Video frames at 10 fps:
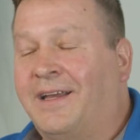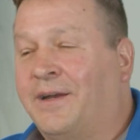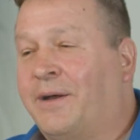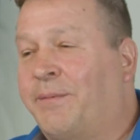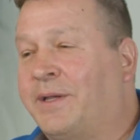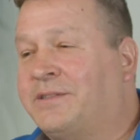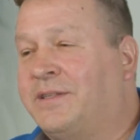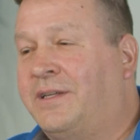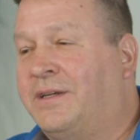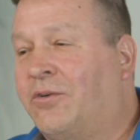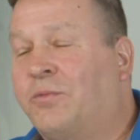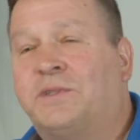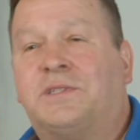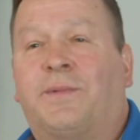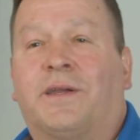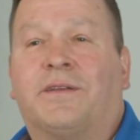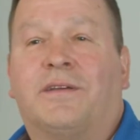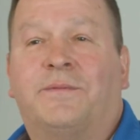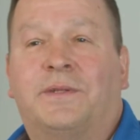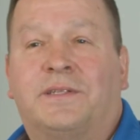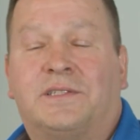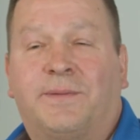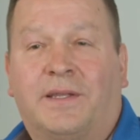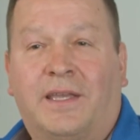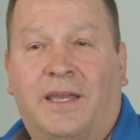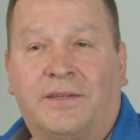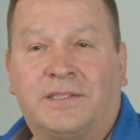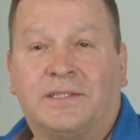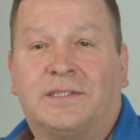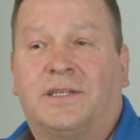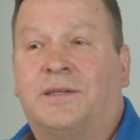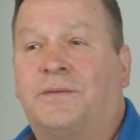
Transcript: I'm actually a home inspector. I've been inspecting houses